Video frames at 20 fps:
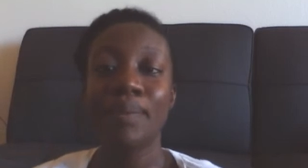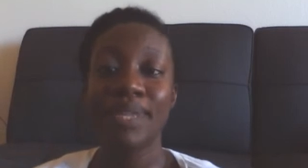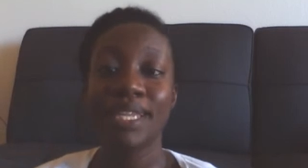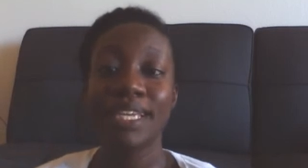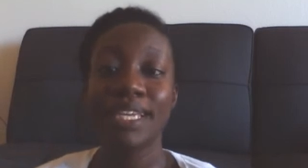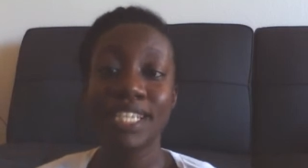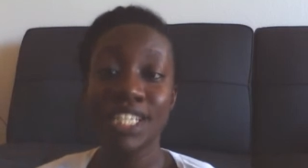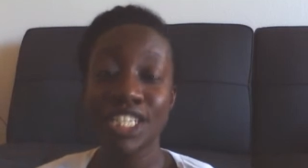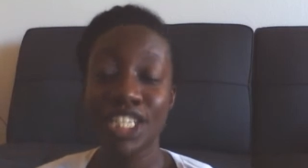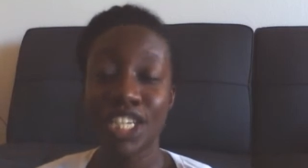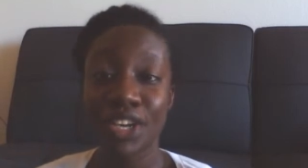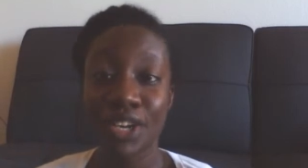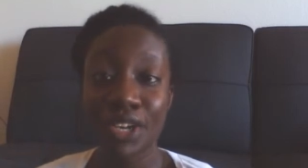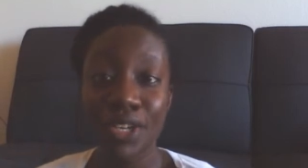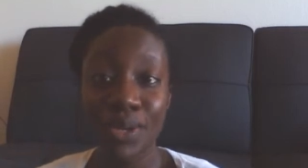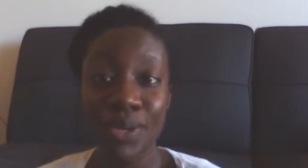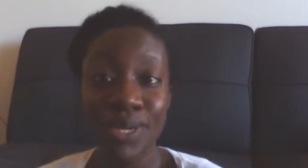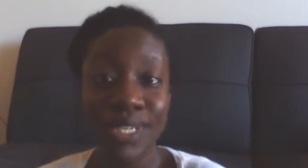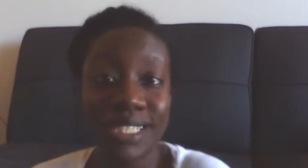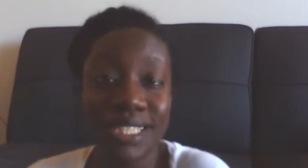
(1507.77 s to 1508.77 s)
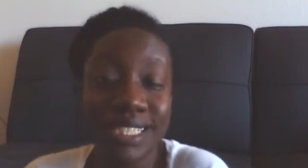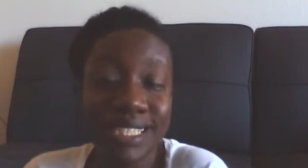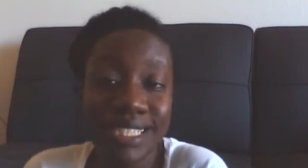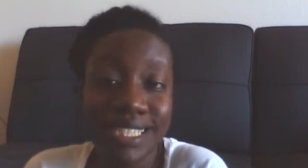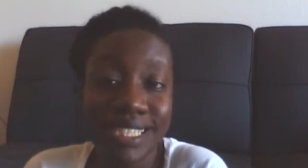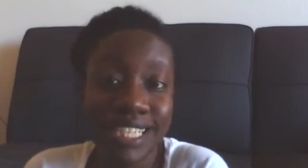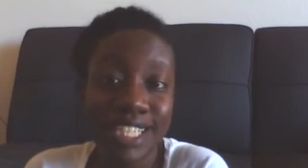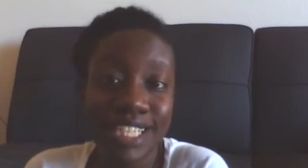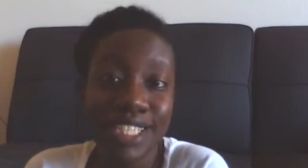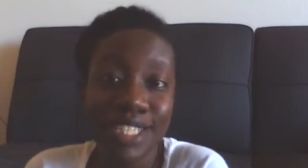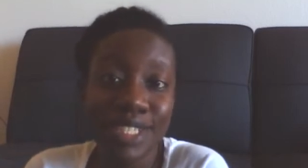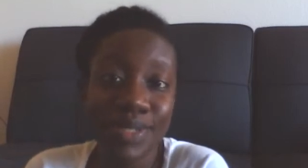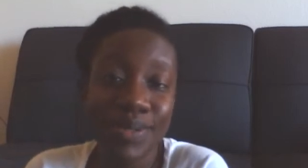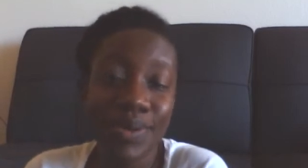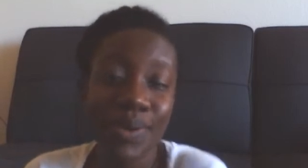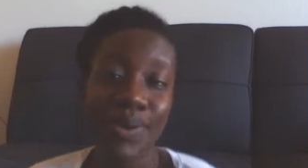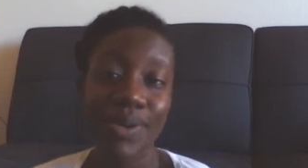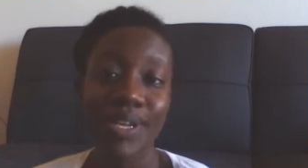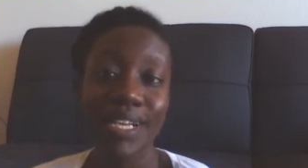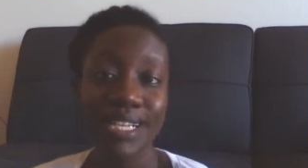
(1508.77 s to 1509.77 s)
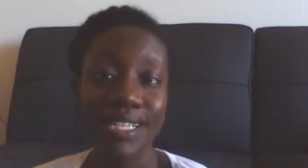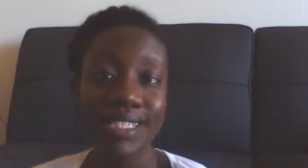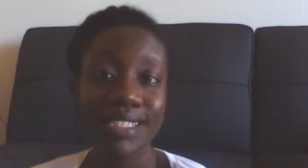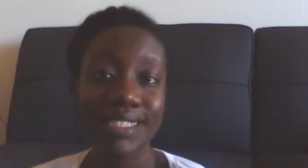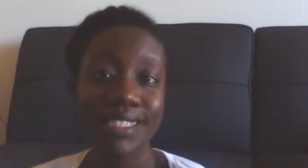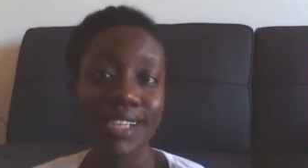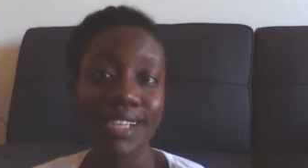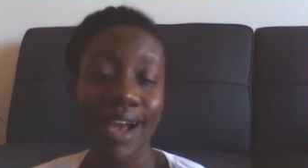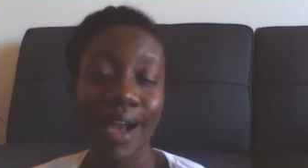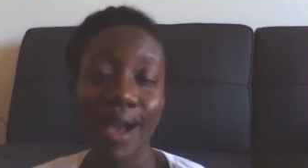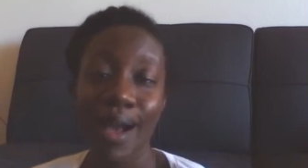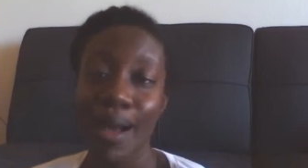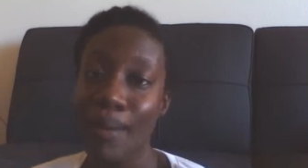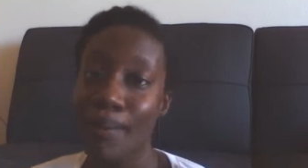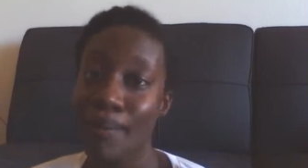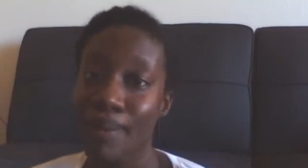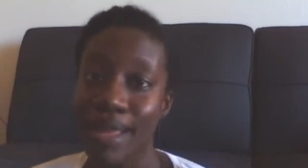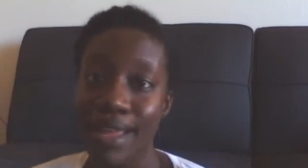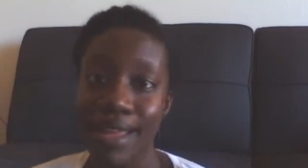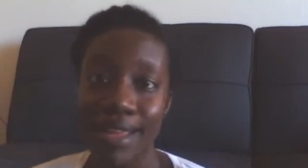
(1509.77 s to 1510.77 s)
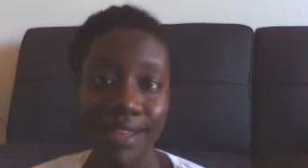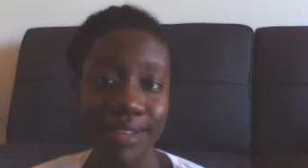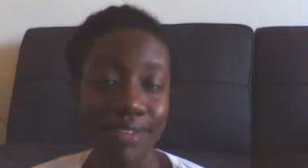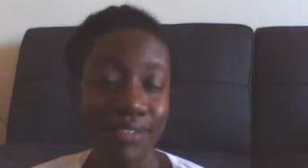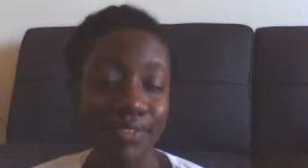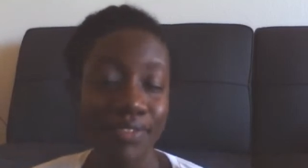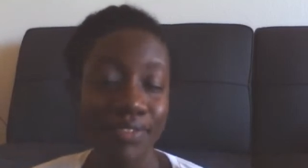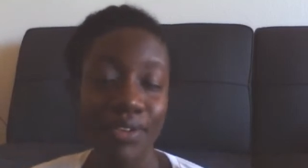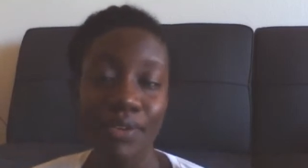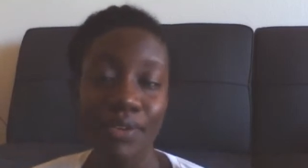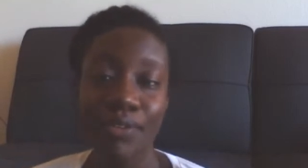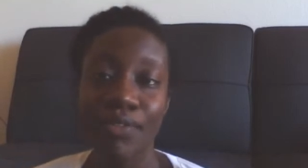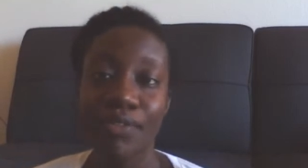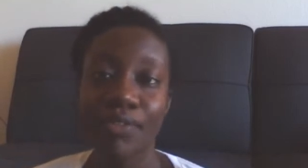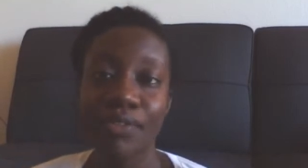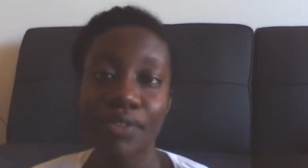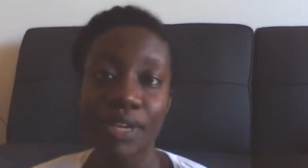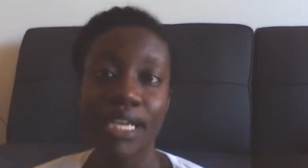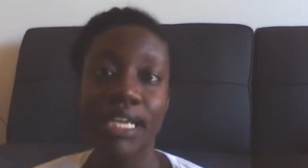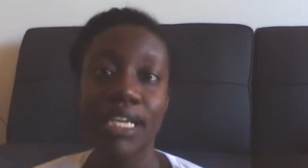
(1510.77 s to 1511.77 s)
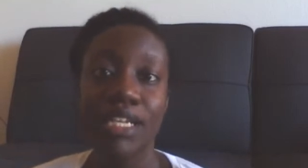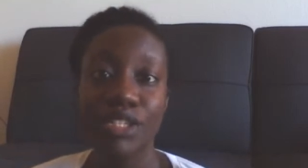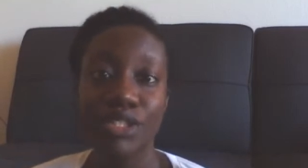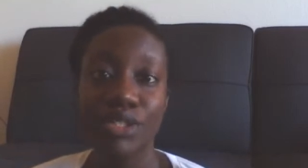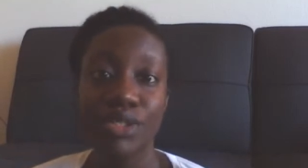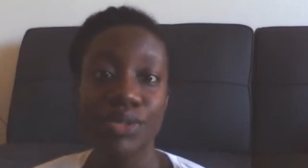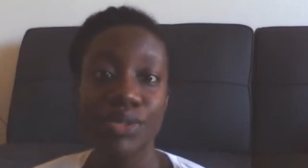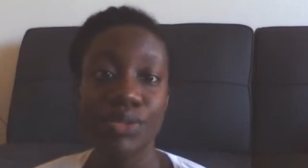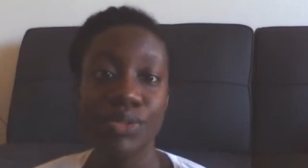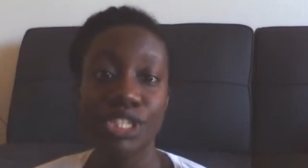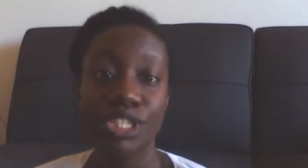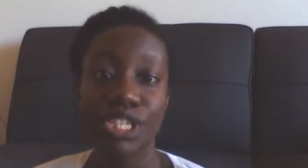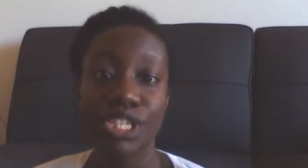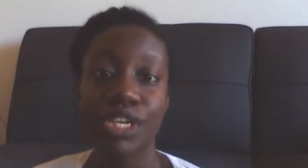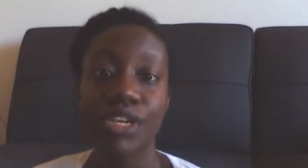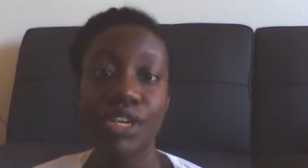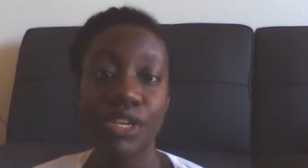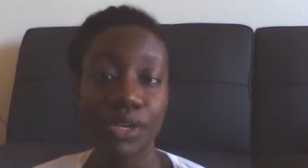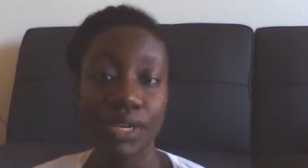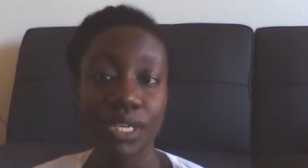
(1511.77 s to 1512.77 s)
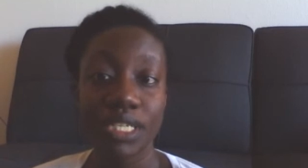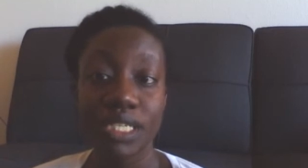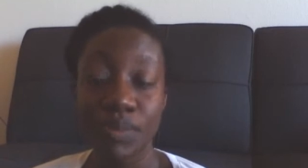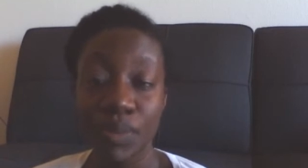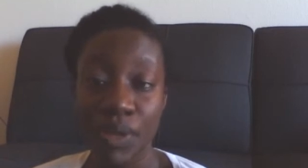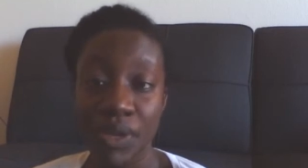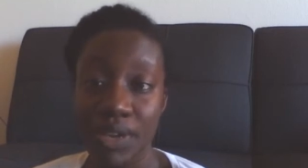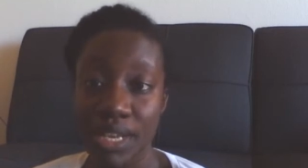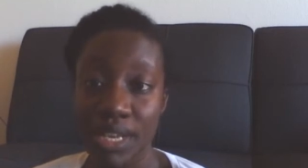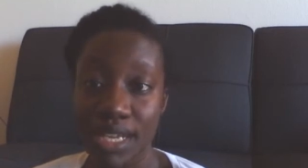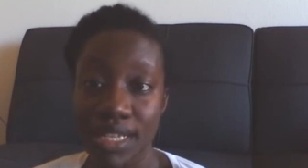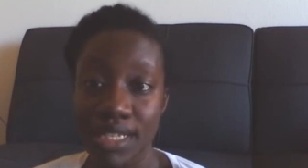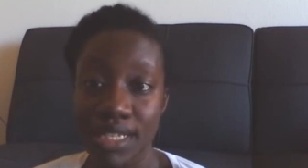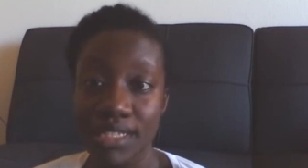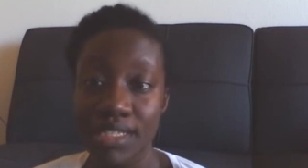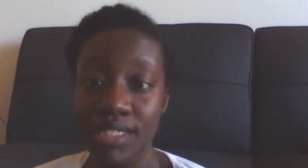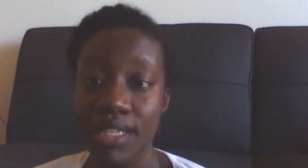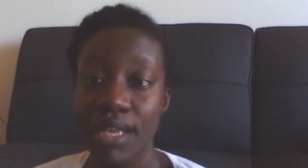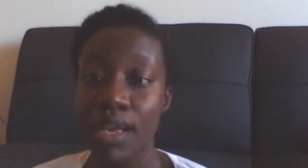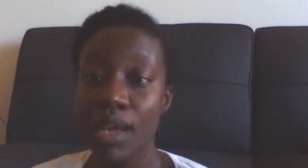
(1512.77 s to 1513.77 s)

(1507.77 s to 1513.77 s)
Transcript: Please share your success stories, comment, feel free to share your experience,